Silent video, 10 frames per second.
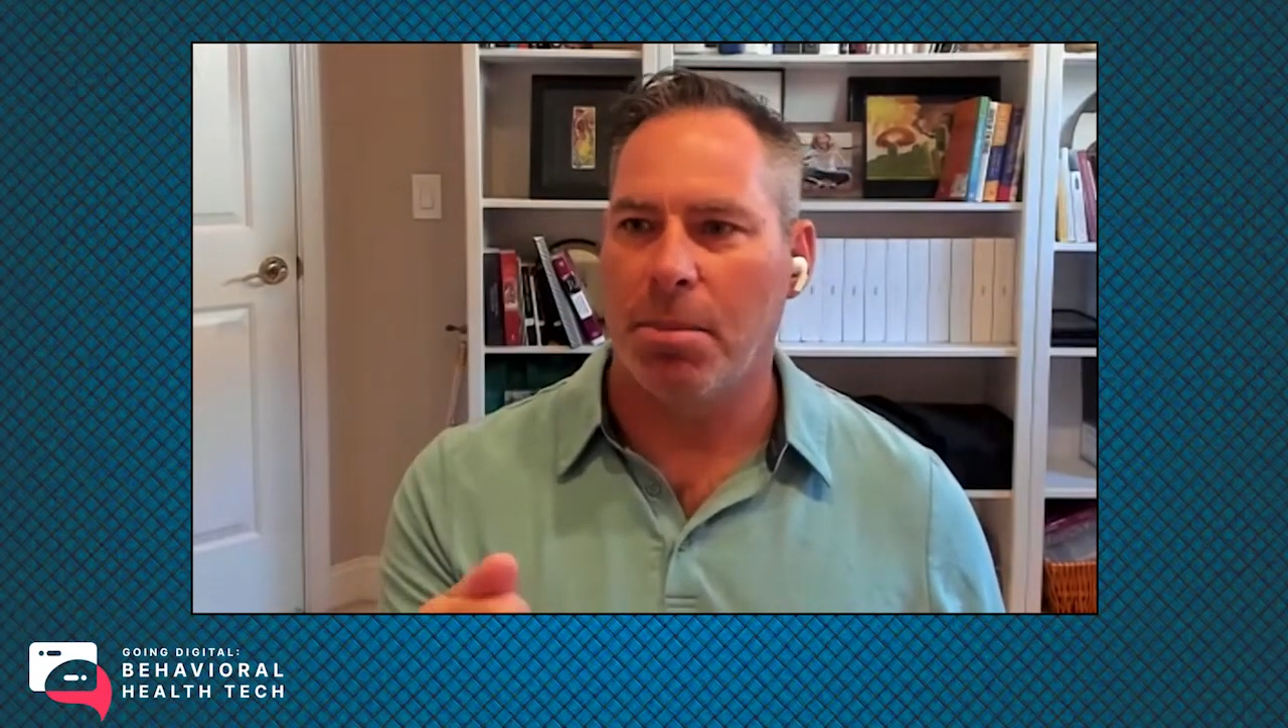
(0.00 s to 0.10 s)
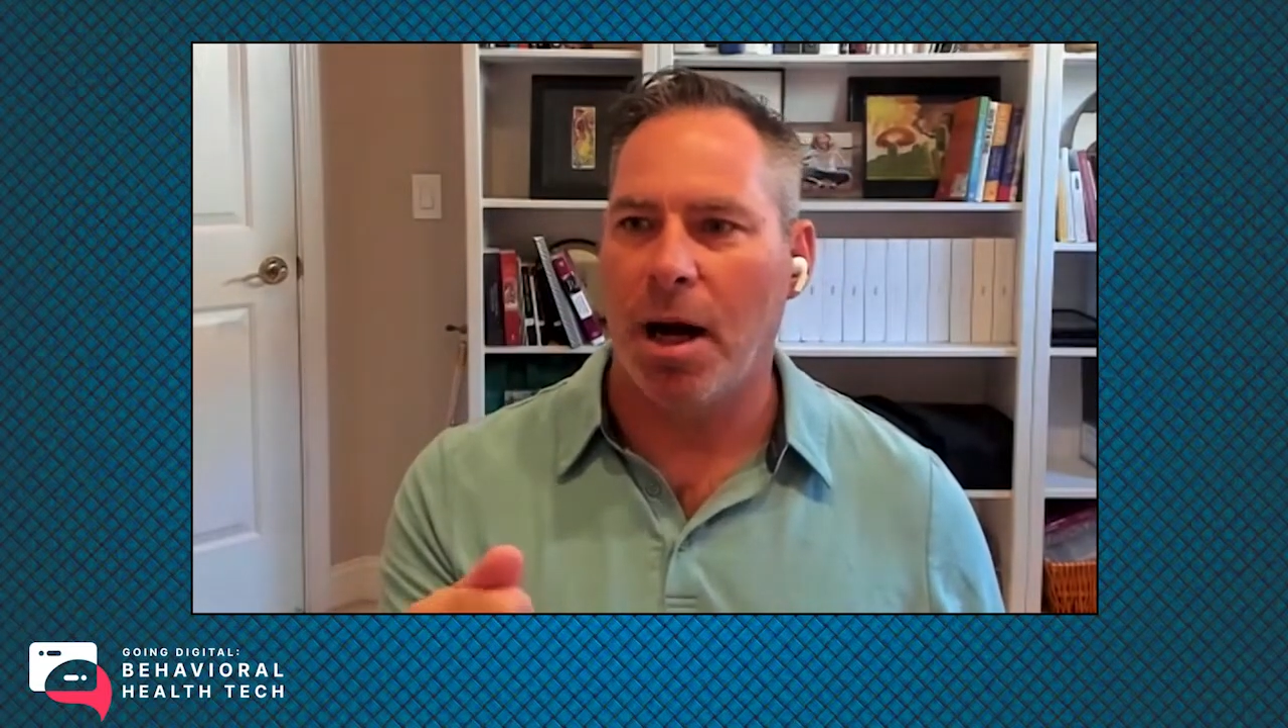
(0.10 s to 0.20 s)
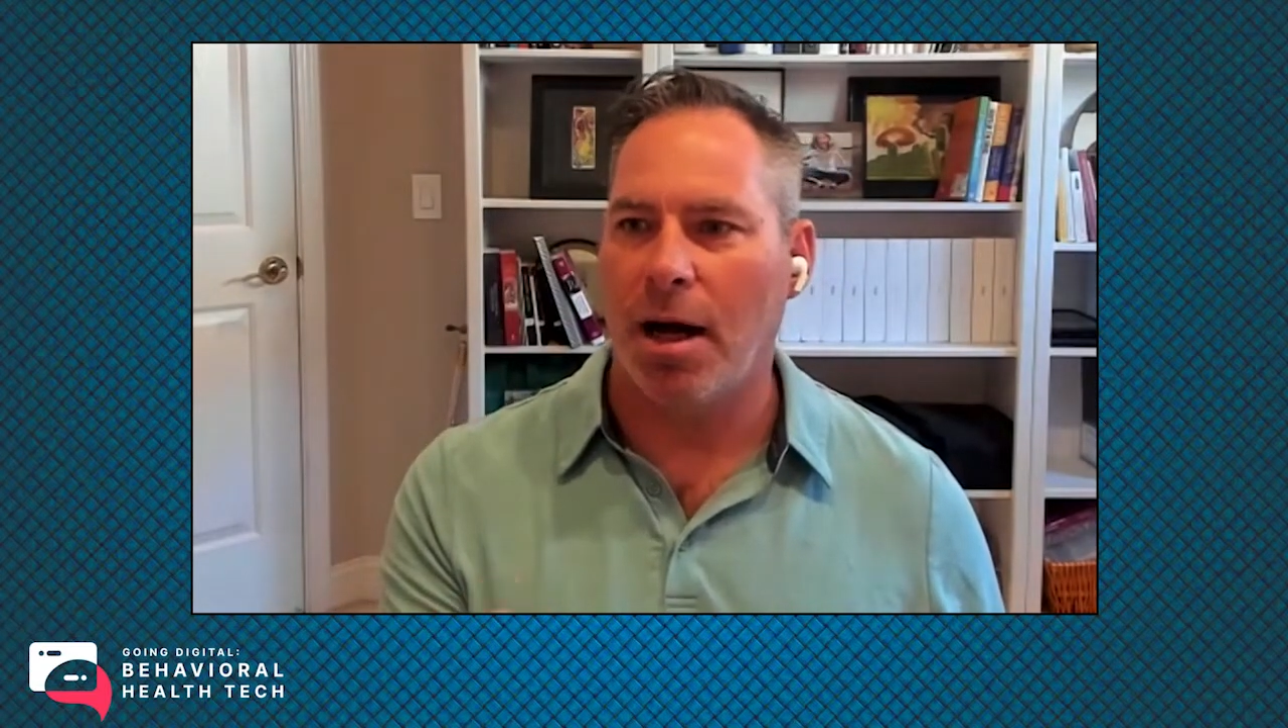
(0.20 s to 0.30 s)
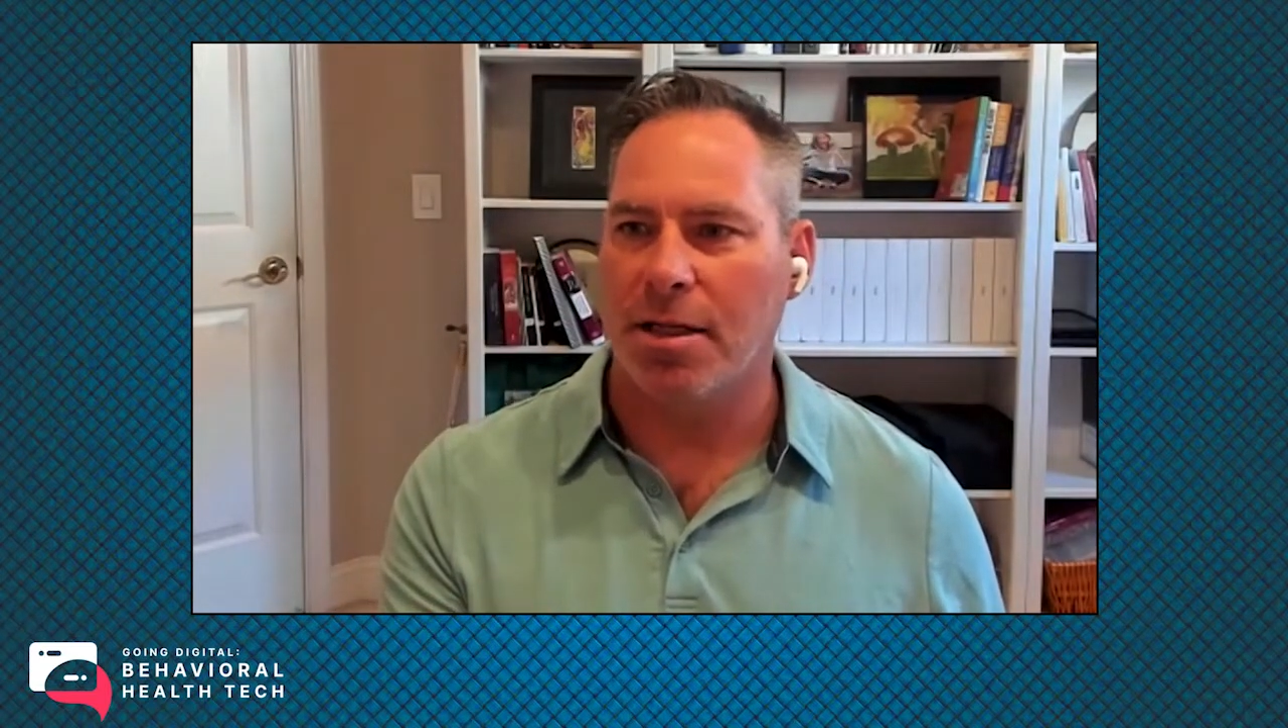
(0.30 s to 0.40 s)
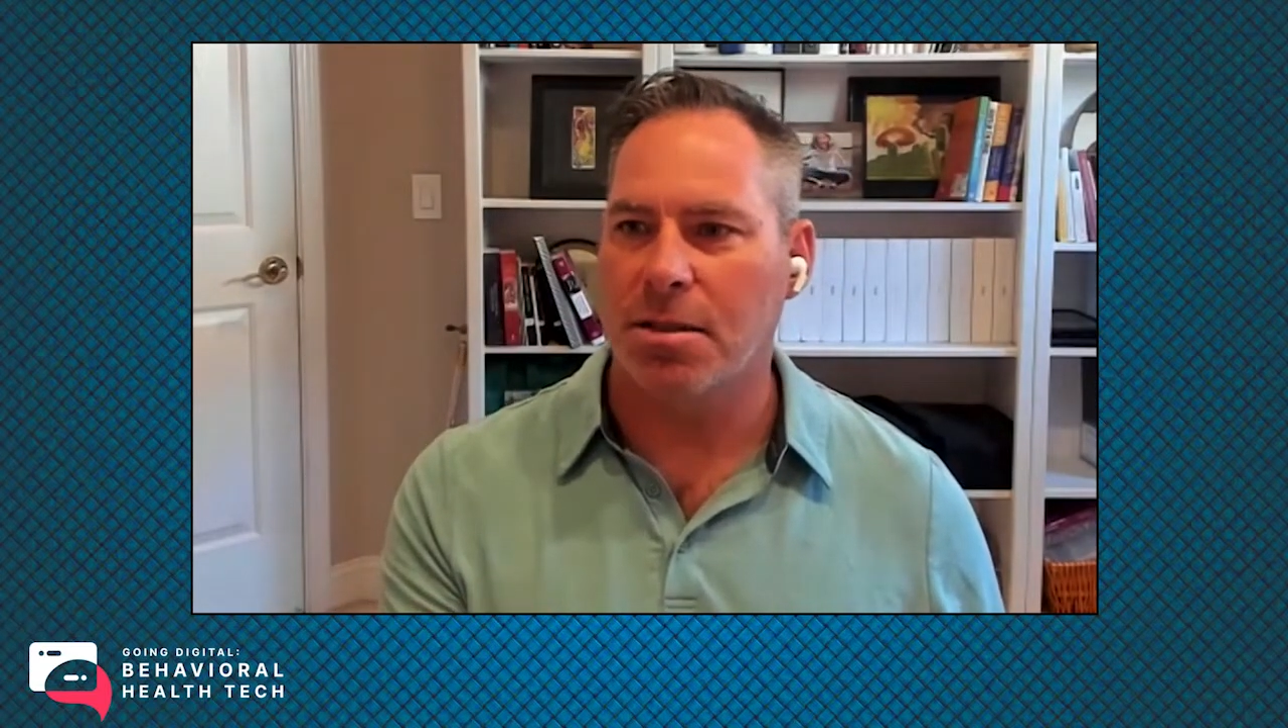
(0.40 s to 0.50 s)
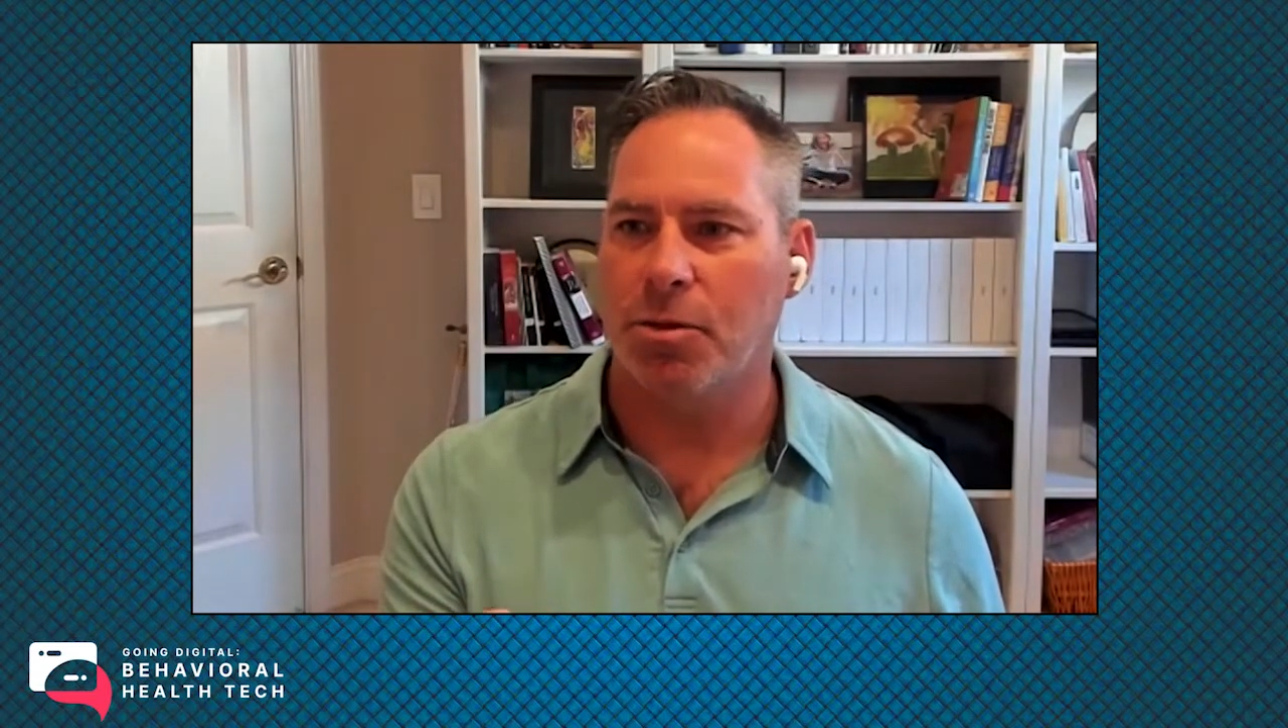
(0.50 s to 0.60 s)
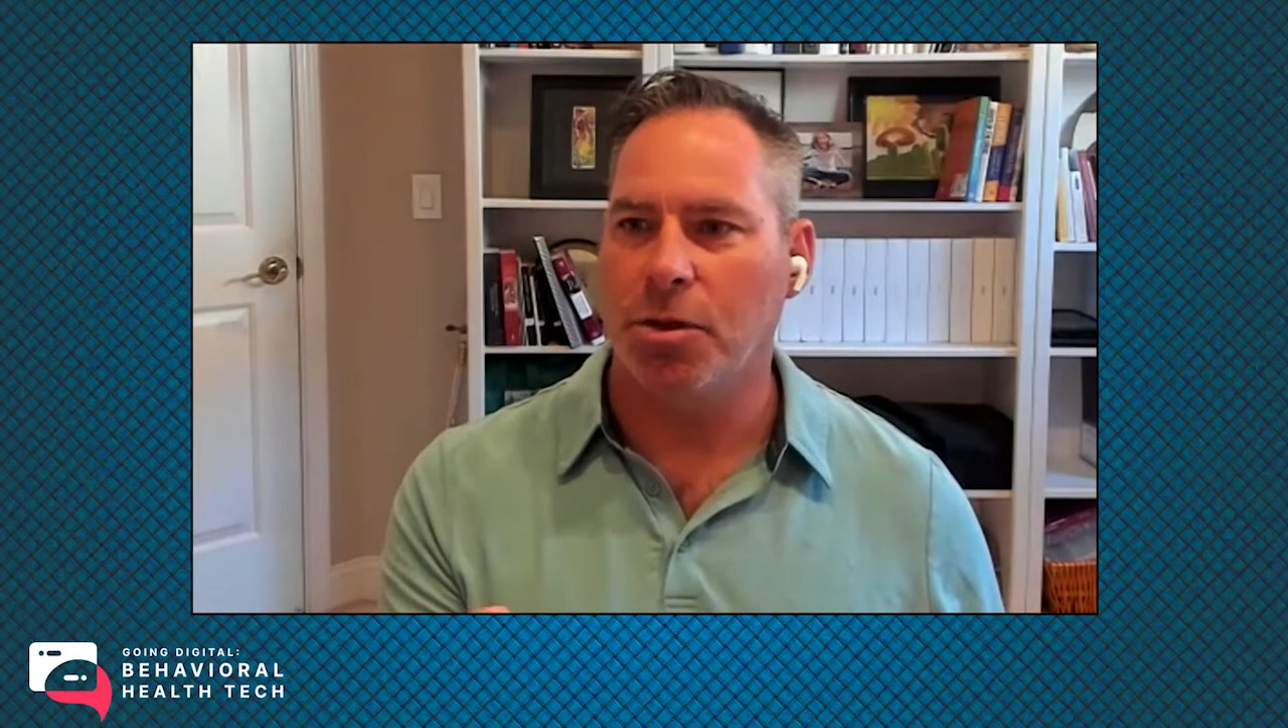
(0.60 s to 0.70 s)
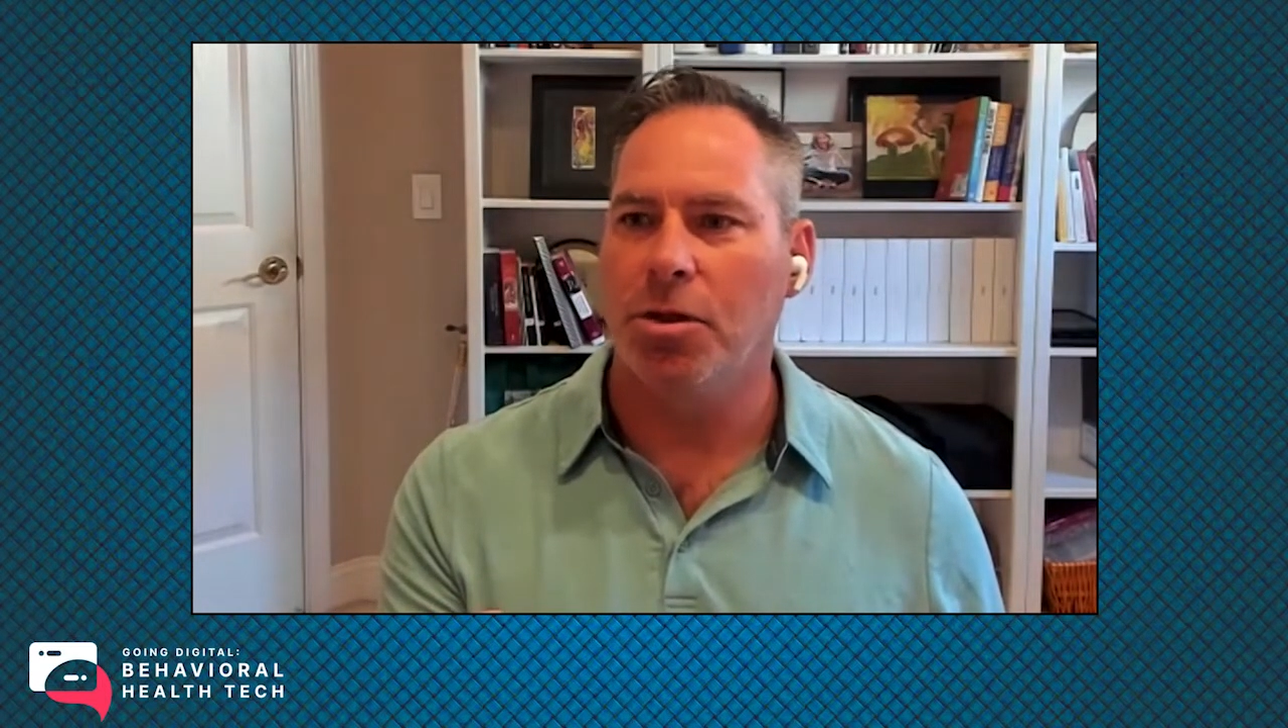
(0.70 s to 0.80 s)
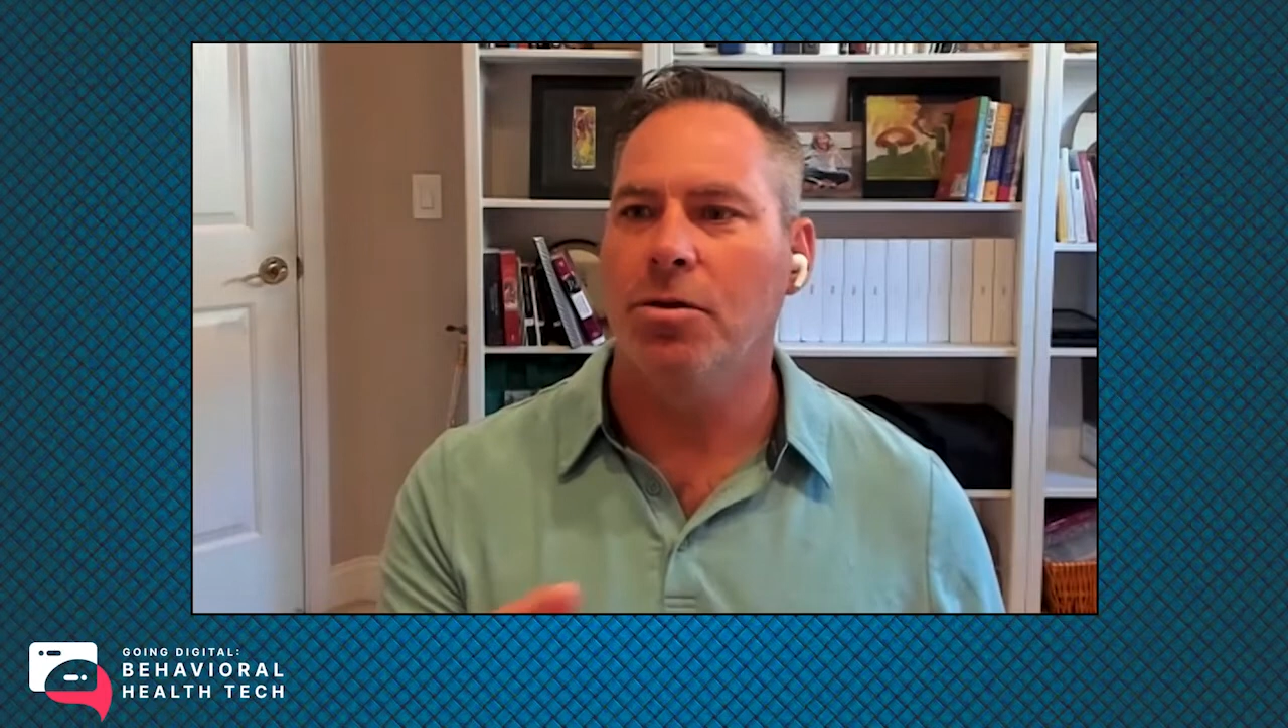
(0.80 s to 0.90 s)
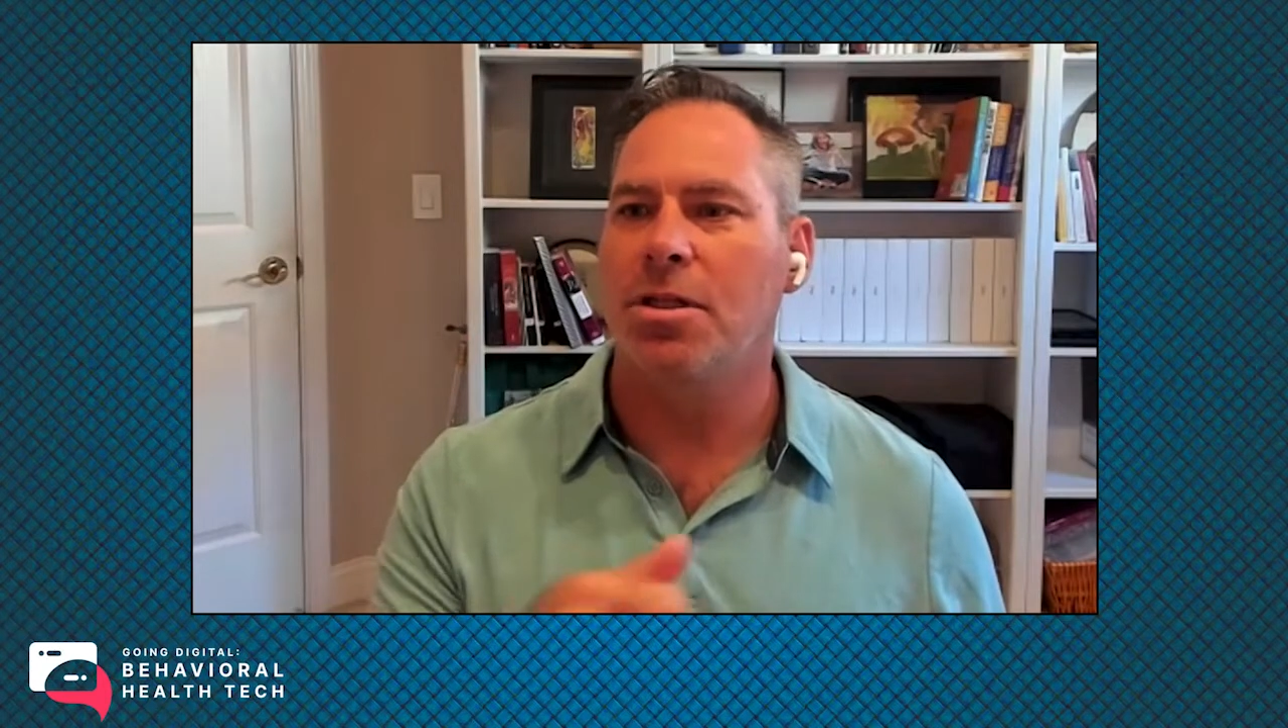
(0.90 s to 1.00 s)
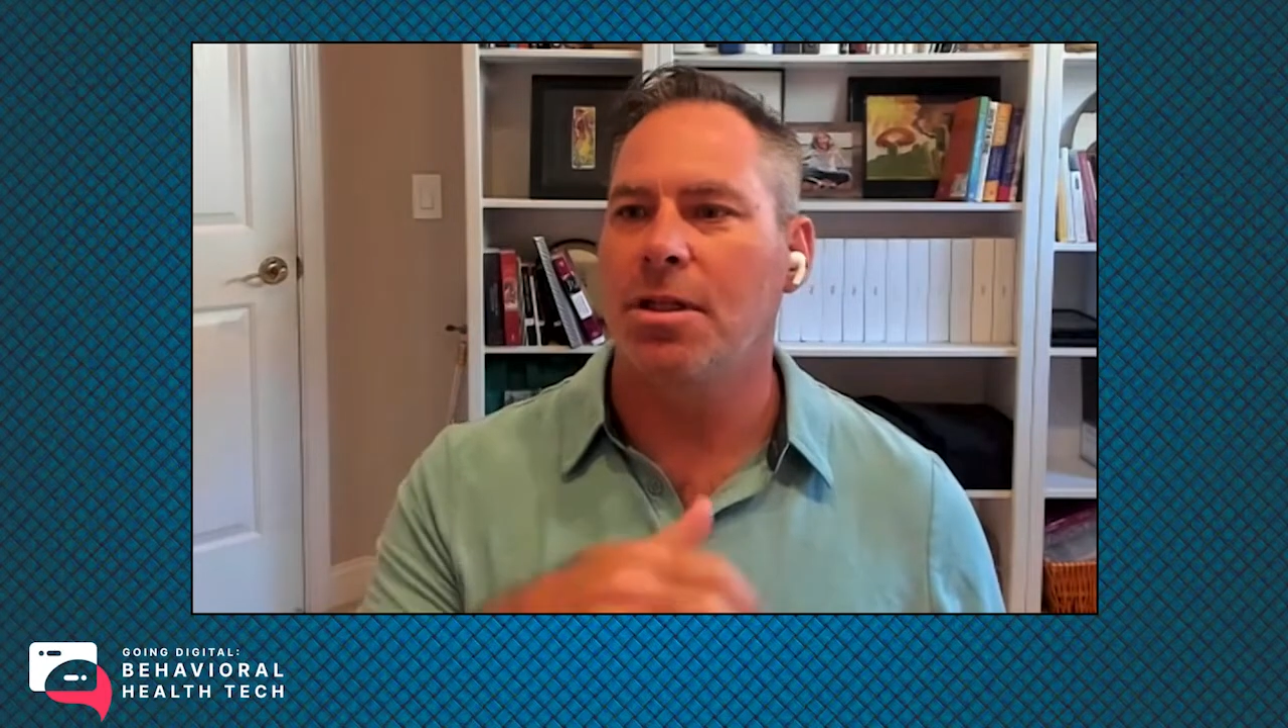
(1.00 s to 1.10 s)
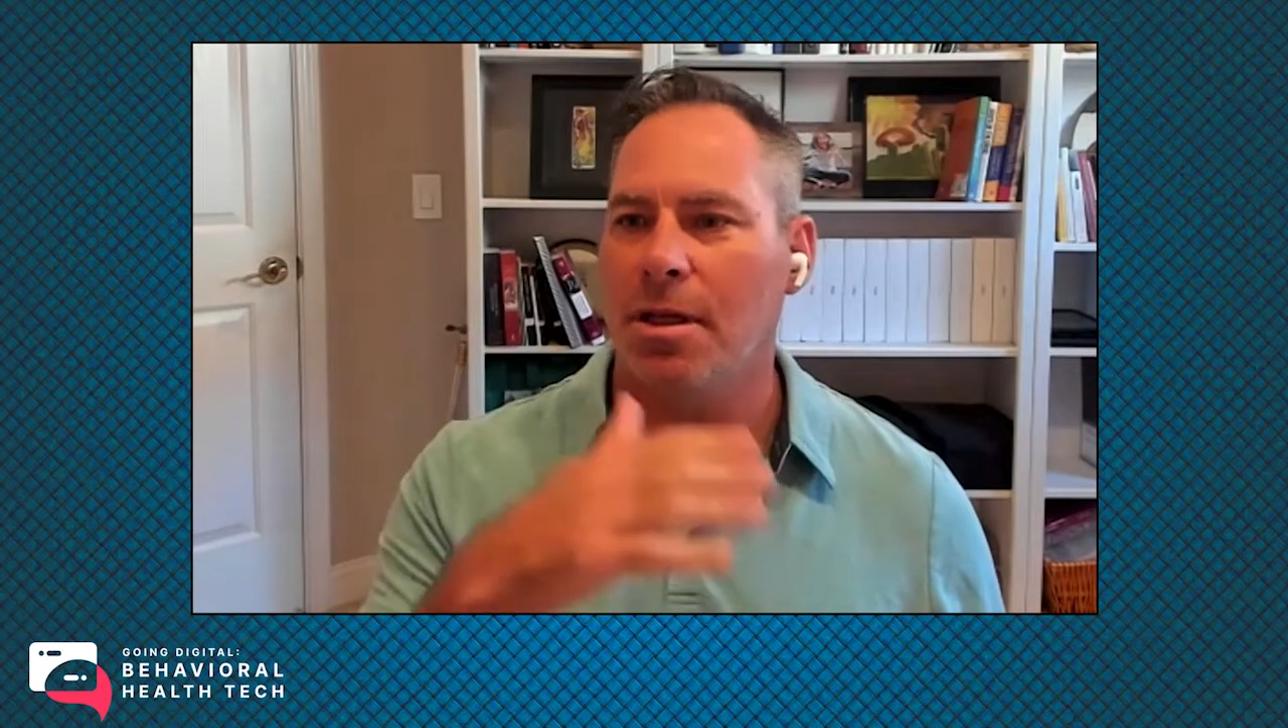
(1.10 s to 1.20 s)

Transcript: possible using